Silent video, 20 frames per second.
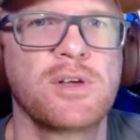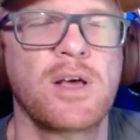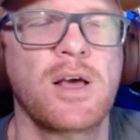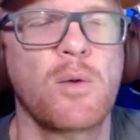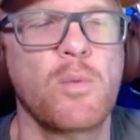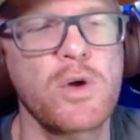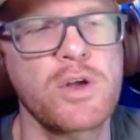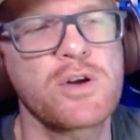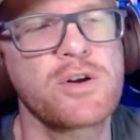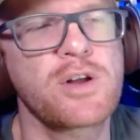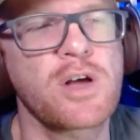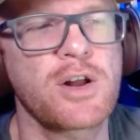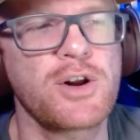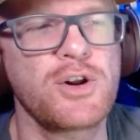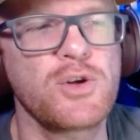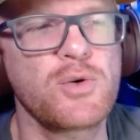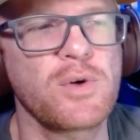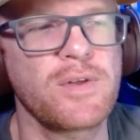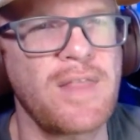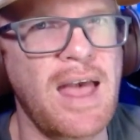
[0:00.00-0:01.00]
And when you're done
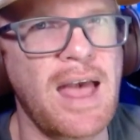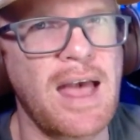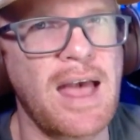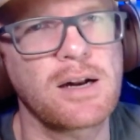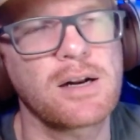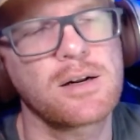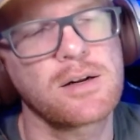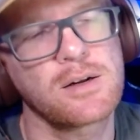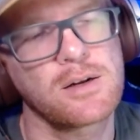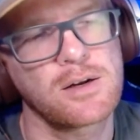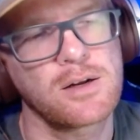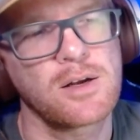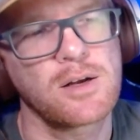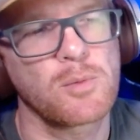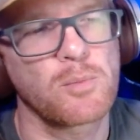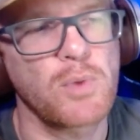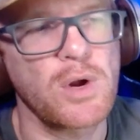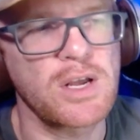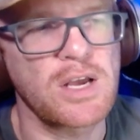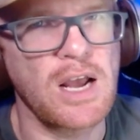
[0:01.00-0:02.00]
doing that,
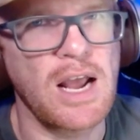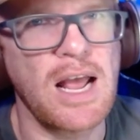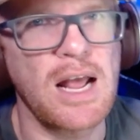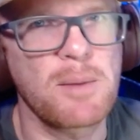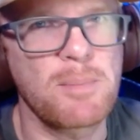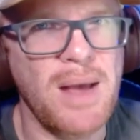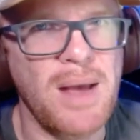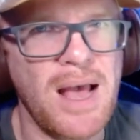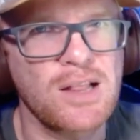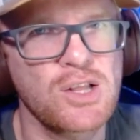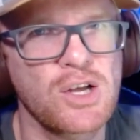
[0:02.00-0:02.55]
bring your head back,